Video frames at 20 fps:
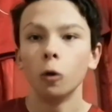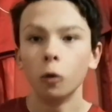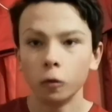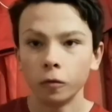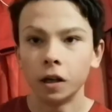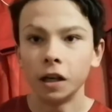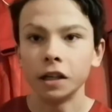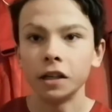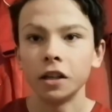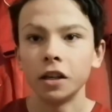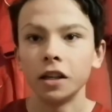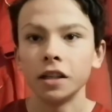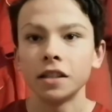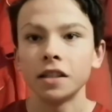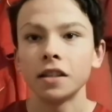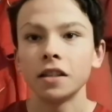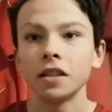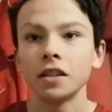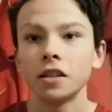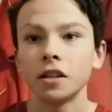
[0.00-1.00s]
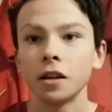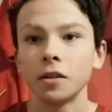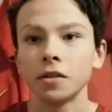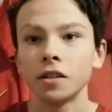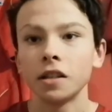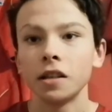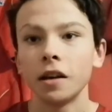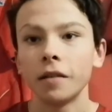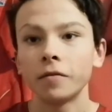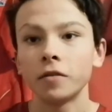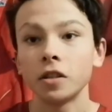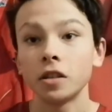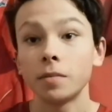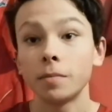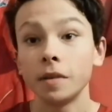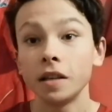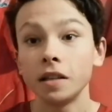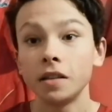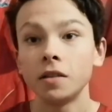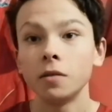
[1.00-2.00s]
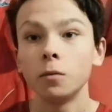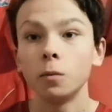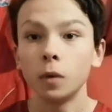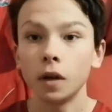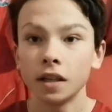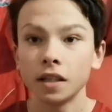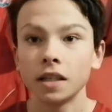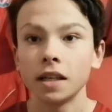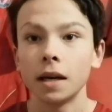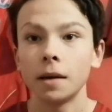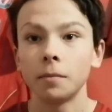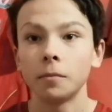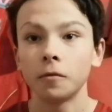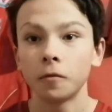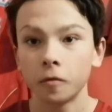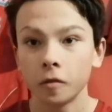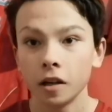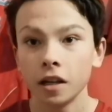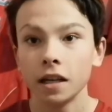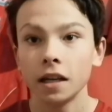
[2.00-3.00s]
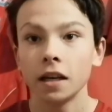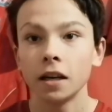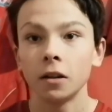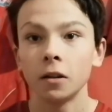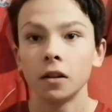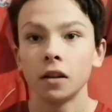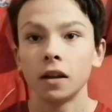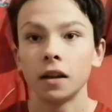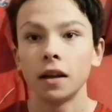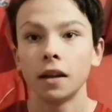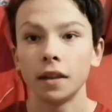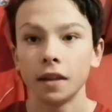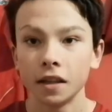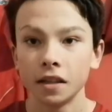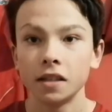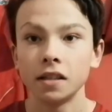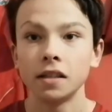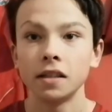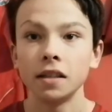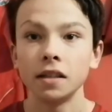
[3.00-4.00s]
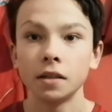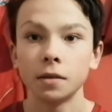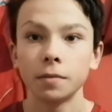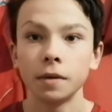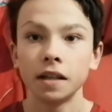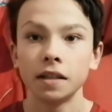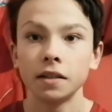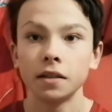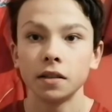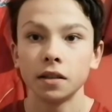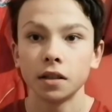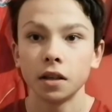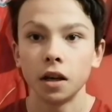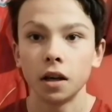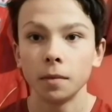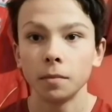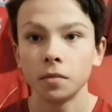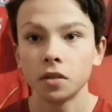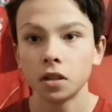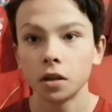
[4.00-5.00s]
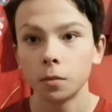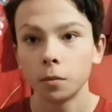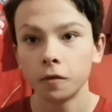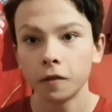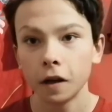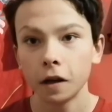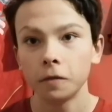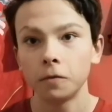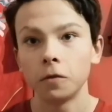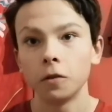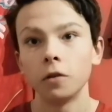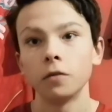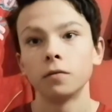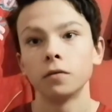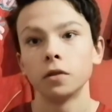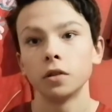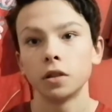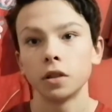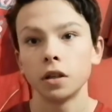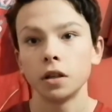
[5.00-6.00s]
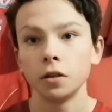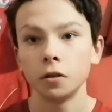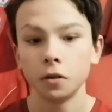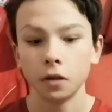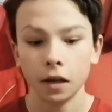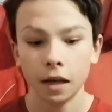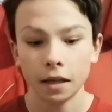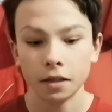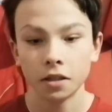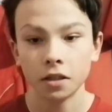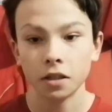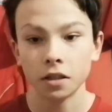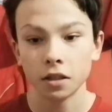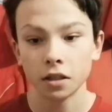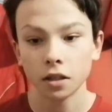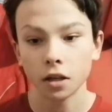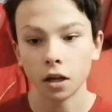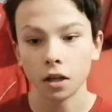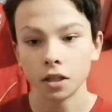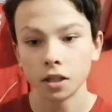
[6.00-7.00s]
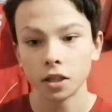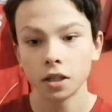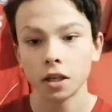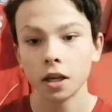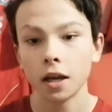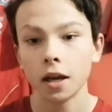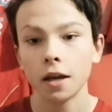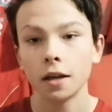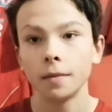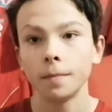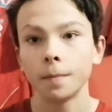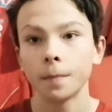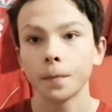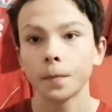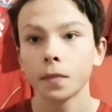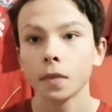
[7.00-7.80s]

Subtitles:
Alright guys, Chelsea have just beaten West Ham 3-0 and this is into added time, so without further ado, let's discuss the game.